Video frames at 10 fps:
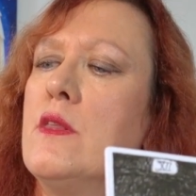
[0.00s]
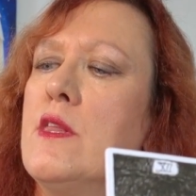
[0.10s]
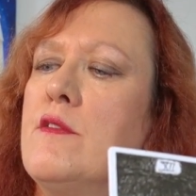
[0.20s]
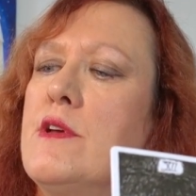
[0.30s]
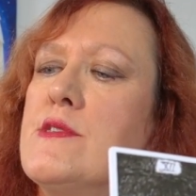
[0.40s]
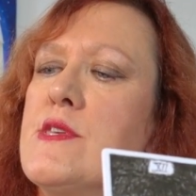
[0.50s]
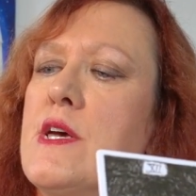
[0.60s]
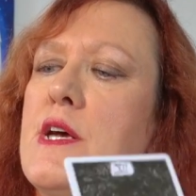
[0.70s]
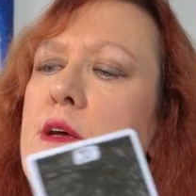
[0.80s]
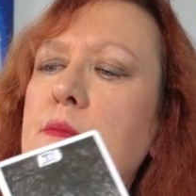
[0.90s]
There is
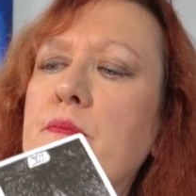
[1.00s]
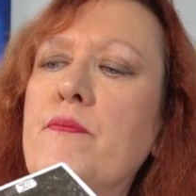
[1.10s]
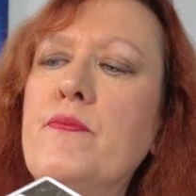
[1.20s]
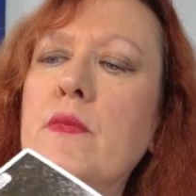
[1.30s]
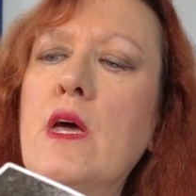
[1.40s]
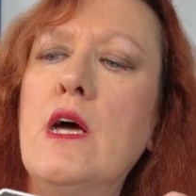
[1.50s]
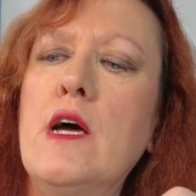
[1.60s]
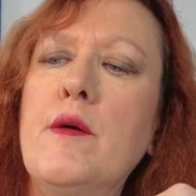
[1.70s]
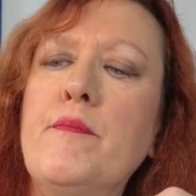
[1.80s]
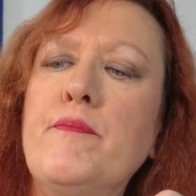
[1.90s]
a
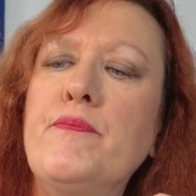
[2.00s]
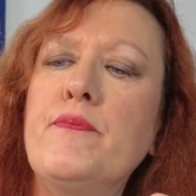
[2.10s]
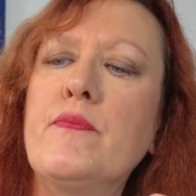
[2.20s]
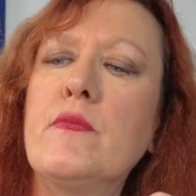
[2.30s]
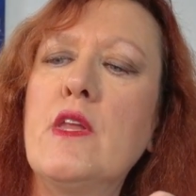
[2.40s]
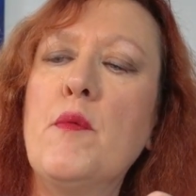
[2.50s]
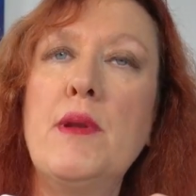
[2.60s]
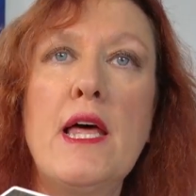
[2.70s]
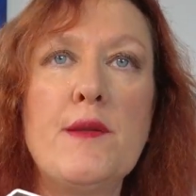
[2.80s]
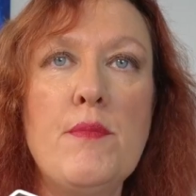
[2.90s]

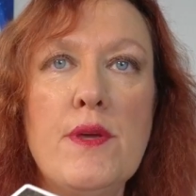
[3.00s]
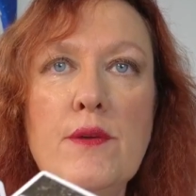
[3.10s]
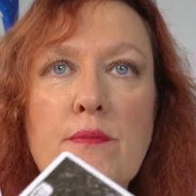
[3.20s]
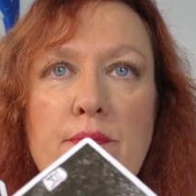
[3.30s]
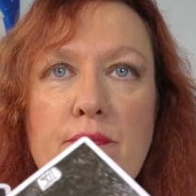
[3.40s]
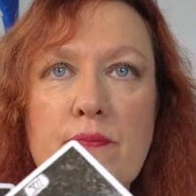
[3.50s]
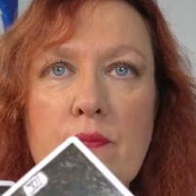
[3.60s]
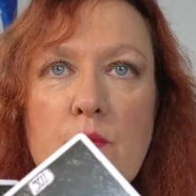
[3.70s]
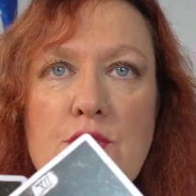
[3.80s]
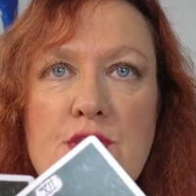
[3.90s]
blood moon,
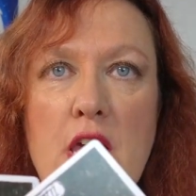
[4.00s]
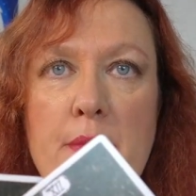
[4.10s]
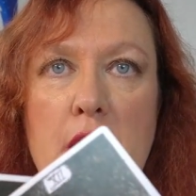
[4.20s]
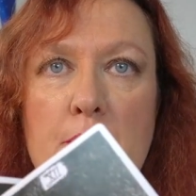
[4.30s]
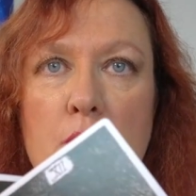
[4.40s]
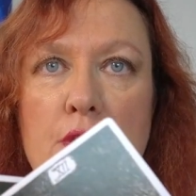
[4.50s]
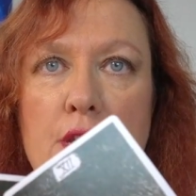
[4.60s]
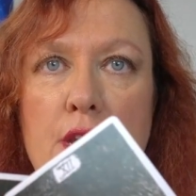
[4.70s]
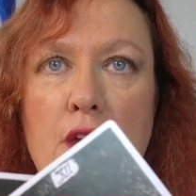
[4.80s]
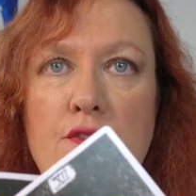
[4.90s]
which is coming up on the
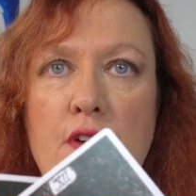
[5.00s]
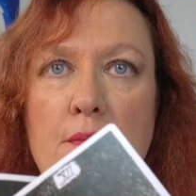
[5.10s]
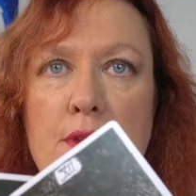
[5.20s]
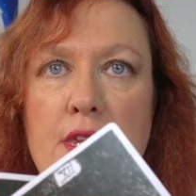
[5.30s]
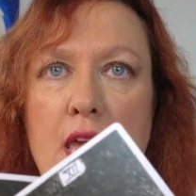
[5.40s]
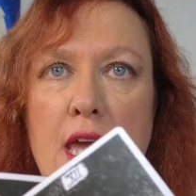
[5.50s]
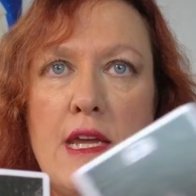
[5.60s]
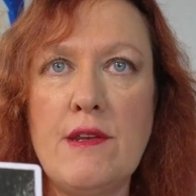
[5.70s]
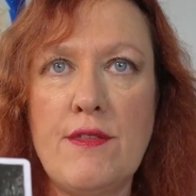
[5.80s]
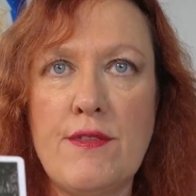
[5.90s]
November the
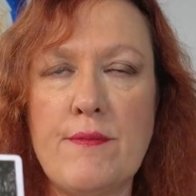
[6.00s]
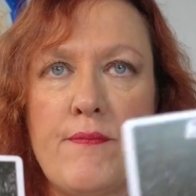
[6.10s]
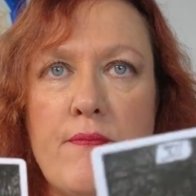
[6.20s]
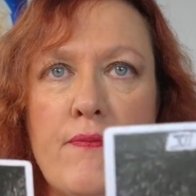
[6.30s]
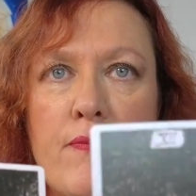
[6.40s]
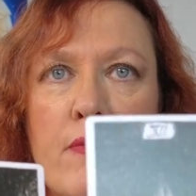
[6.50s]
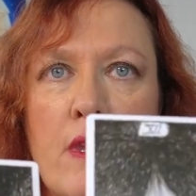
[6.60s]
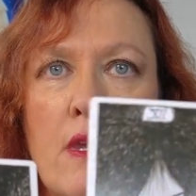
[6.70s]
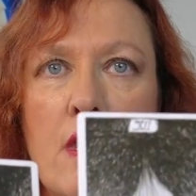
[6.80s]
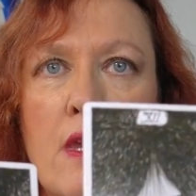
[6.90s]
8th.
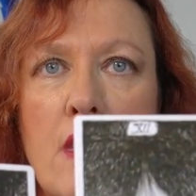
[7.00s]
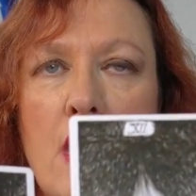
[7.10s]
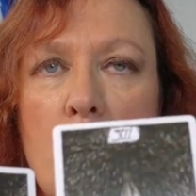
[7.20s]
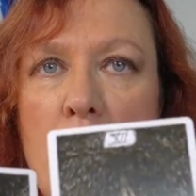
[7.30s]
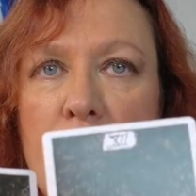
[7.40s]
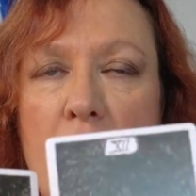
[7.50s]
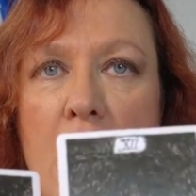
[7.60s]
And we have the